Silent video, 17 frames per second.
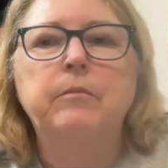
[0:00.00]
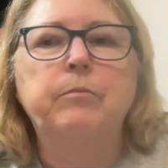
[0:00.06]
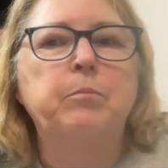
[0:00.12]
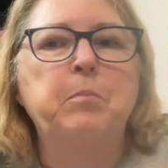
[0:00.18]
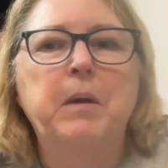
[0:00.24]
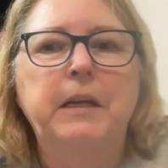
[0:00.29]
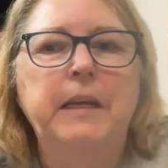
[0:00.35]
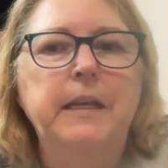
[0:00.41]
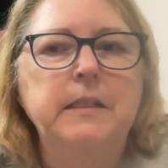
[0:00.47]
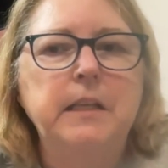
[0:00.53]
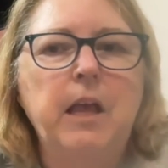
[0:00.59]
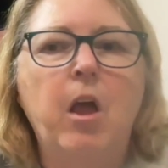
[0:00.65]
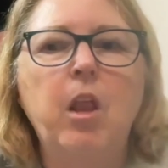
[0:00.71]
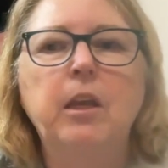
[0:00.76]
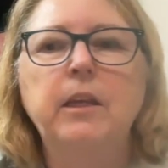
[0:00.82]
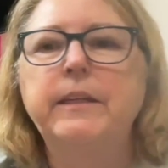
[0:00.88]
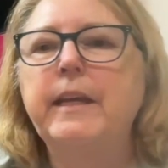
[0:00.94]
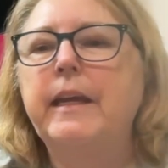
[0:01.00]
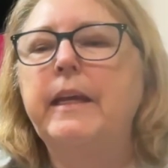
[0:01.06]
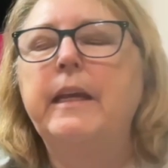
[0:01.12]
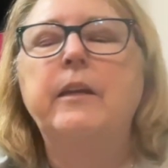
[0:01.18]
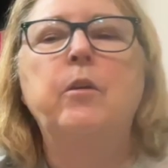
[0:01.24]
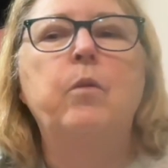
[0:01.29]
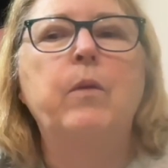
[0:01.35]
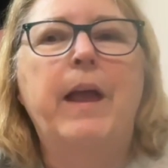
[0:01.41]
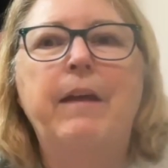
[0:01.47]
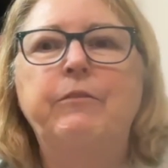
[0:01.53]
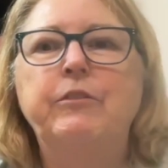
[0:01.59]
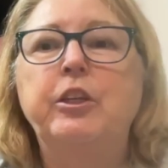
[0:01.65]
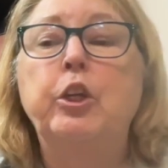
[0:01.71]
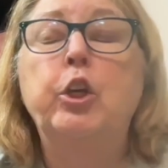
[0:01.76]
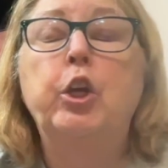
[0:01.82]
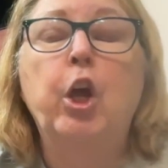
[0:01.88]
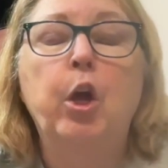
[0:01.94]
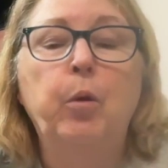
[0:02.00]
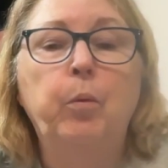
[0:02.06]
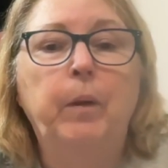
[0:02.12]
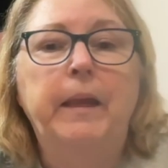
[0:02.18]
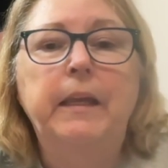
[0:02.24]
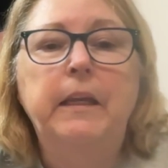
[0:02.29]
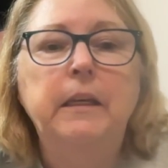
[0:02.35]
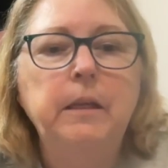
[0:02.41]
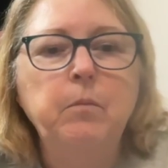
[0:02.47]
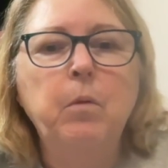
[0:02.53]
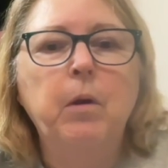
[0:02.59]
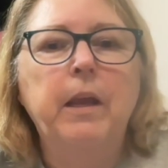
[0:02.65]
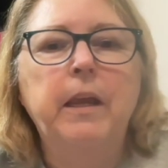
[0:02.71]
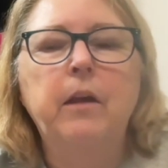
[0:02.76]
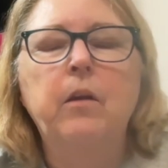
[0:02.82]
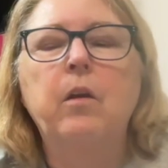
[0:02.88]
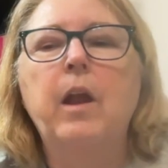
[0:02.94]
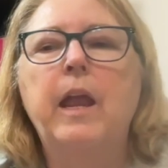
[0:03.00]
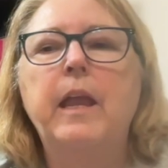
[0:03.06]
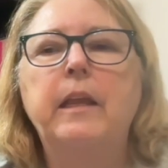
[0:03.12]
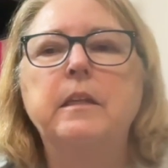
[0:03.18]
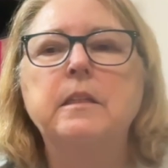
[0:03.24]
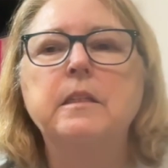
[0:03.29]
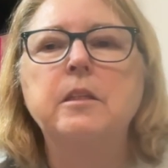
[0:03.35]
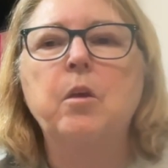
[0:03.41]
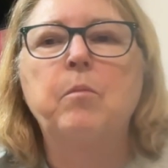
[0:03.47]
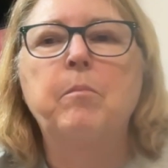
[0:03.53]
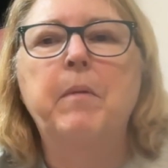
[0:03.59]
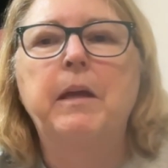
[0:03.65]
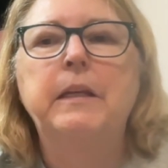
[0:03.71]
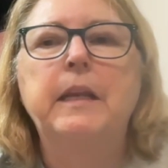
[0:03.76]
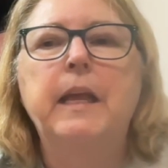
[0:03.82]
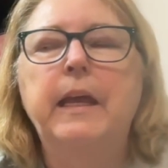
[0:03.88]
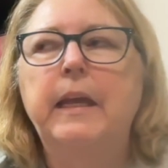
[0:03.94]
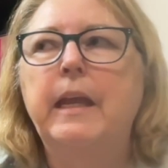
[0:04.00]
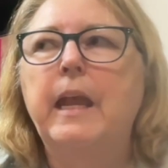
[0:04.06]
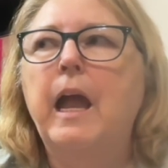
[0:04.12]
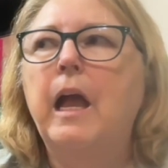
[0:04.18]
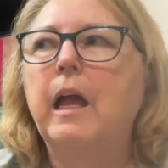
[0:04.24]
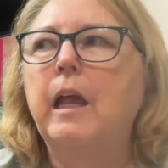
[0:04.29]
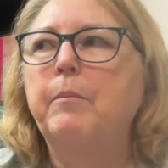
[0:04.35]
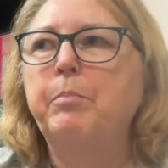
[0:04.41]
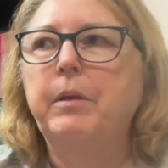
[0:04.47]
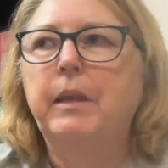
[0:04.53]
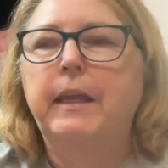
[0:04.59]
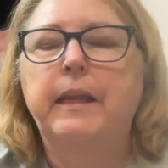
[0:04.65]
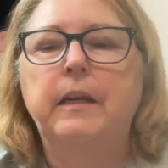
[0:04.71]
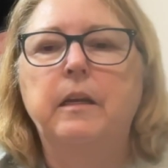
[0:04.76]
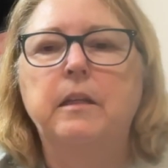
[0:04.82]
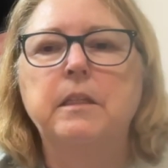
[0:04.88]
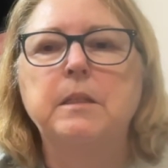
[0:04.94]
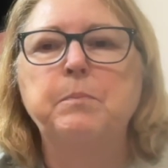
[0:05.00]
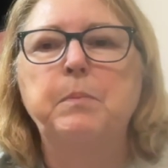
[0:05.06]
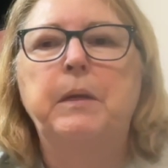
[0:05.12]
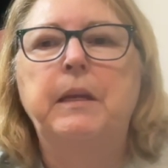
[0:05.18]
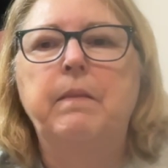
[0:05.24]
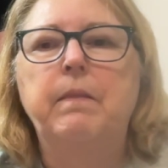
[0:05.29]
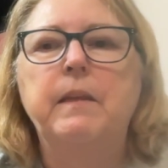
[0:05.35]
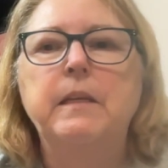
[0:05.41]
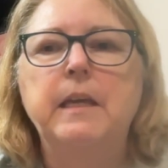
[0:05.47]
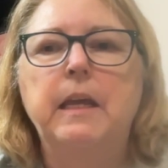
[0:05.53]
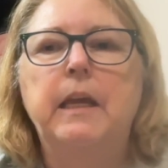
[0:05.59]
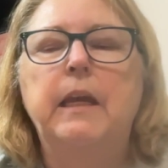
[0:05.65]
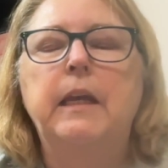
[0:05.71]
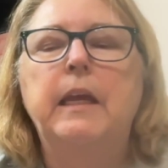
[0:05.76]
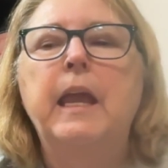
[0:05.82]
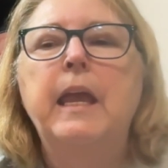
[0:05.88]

Monday's a holiday. I don't have to go anywhere. And so Monday, I plan on spending the day.